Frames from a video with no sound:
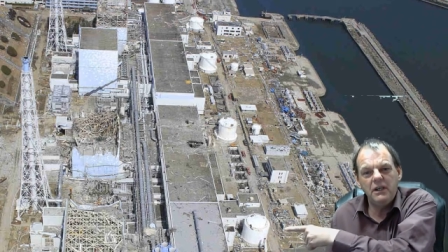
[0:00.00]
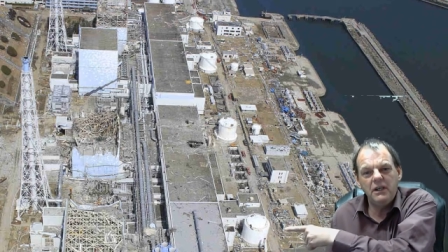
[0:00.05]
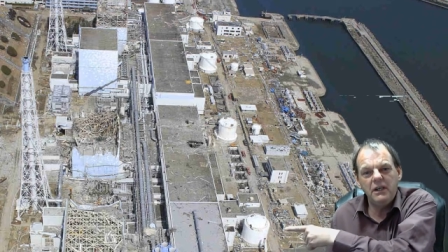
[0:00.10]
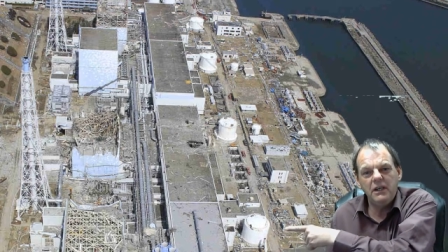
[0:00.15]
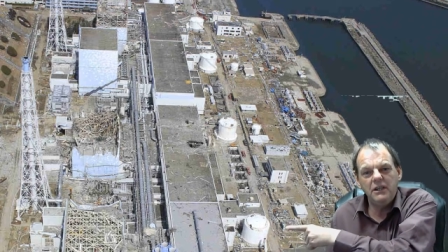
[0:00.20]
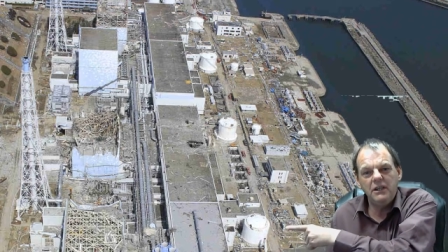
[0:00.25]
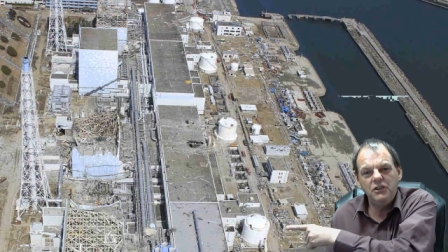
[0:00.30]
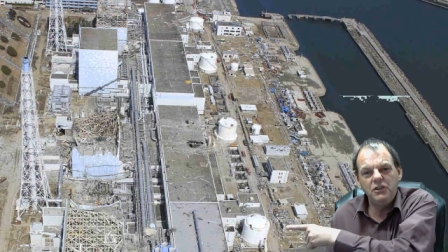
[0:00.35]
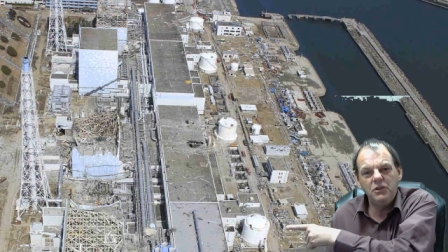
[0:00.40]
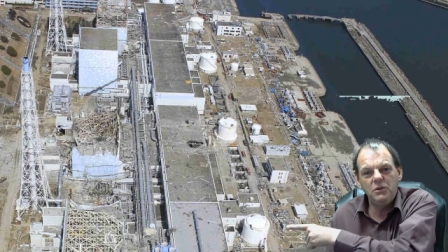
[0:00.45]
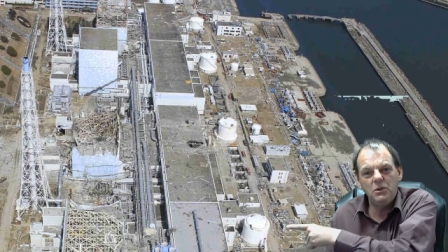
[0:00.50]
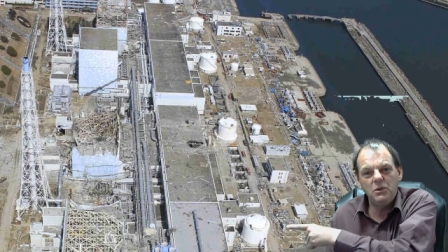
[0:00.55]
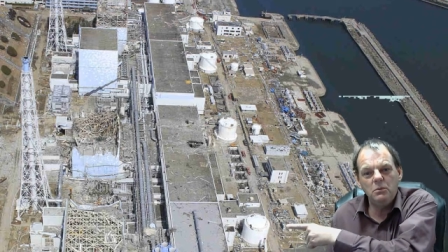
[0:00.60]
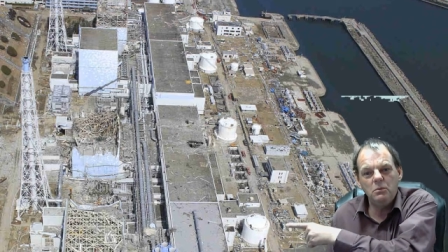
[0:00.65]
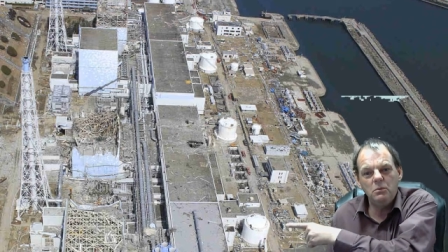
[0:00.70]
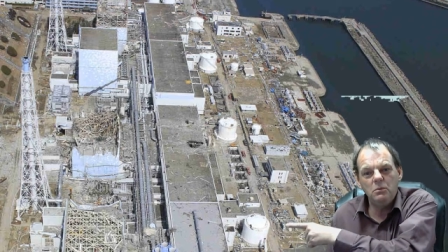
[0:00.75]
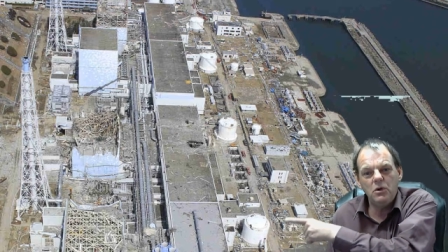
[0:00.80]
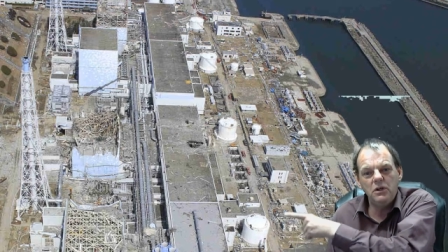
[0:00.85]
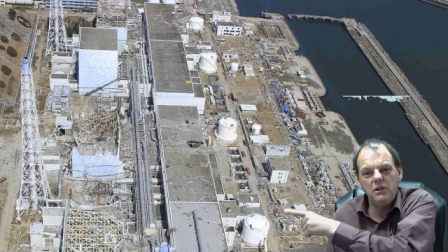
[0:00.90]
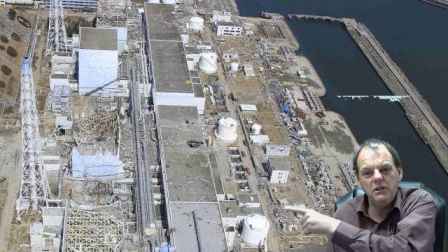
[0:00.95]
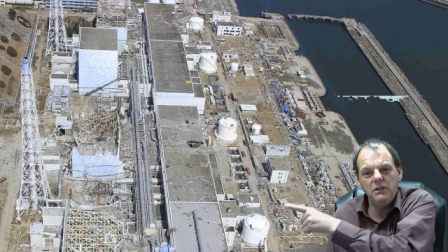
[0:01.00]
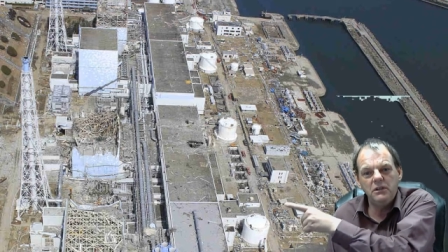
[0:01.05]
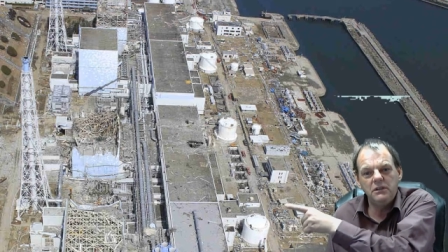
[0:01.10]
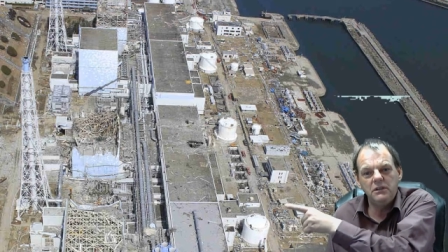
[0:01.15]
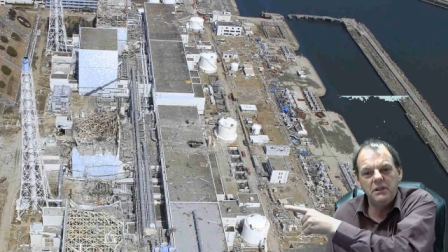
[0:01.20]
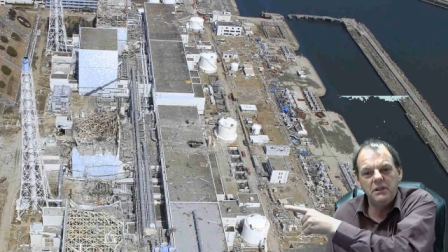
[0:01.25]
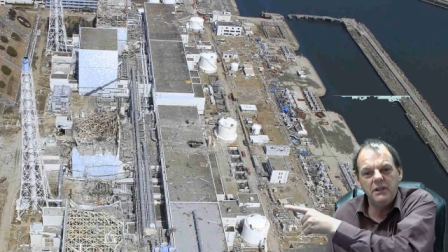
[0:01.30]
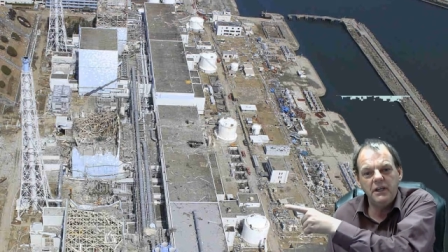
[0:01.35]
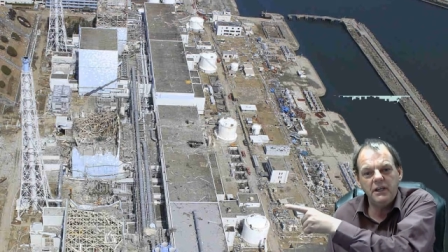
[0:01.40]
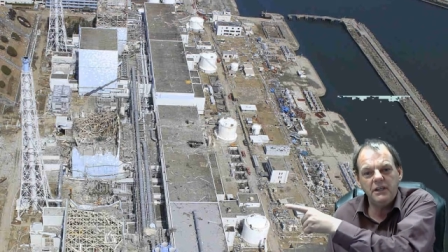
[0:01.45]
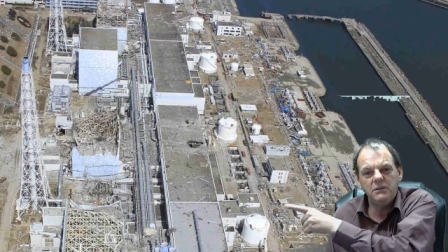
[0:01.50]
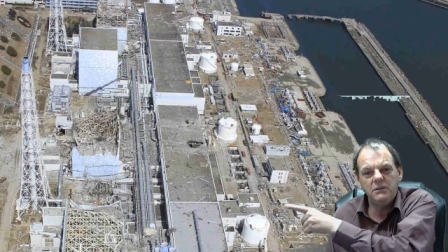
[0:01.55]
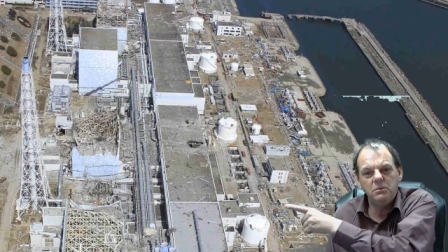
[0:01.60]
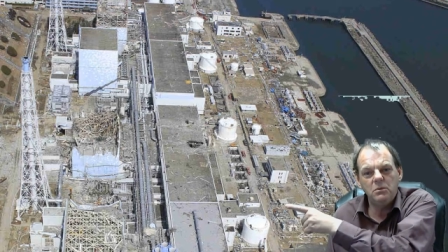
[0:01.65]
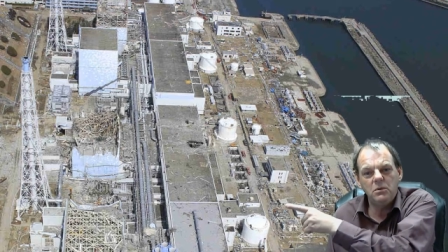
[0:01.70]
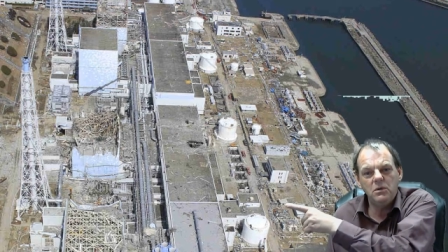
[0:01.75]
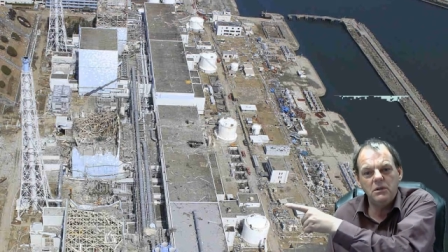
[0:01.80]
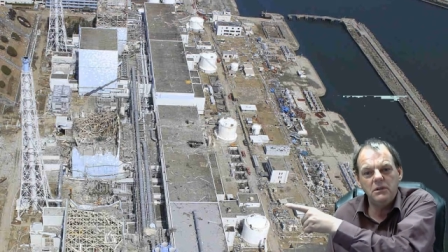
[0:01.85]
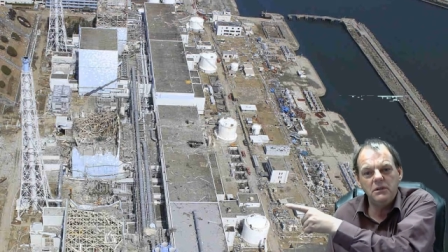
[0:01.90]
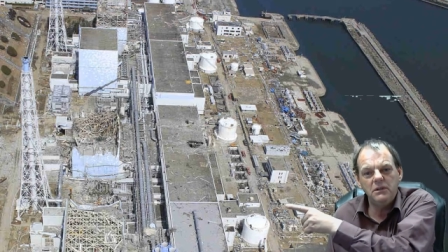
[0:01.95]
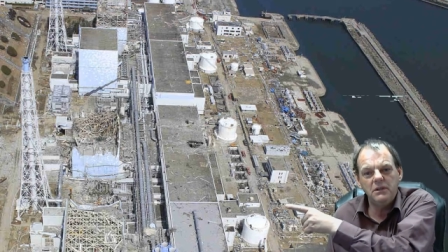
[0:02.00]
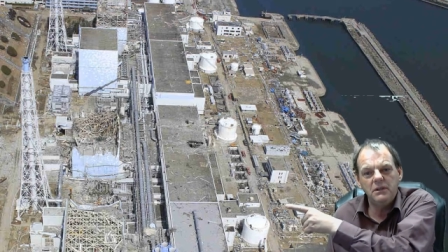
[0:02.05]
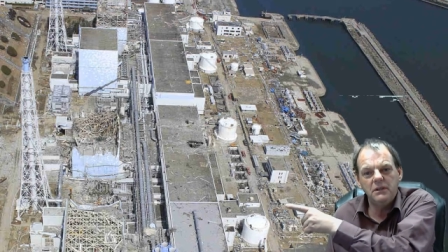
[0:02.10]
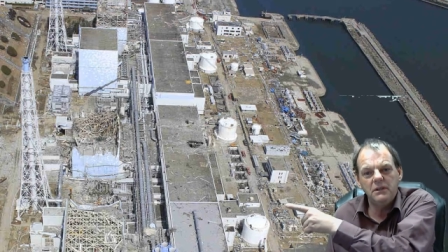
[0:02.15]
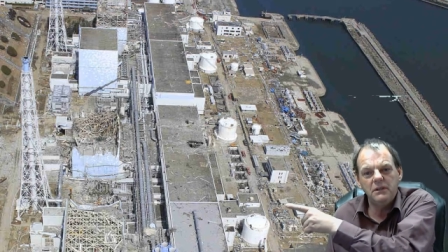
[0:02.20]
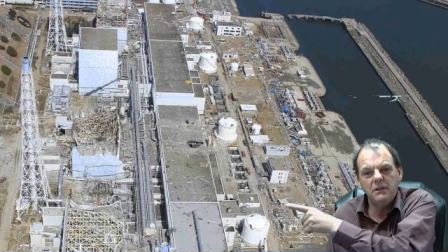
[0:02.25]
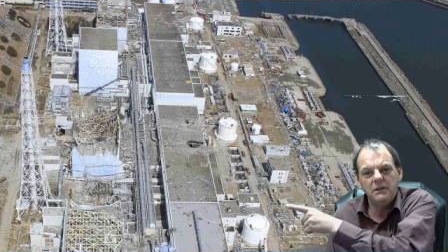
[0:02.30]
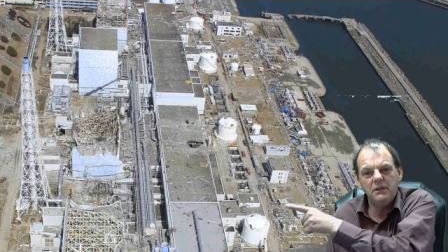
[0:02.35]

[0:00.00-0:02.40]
is unit 1 the next one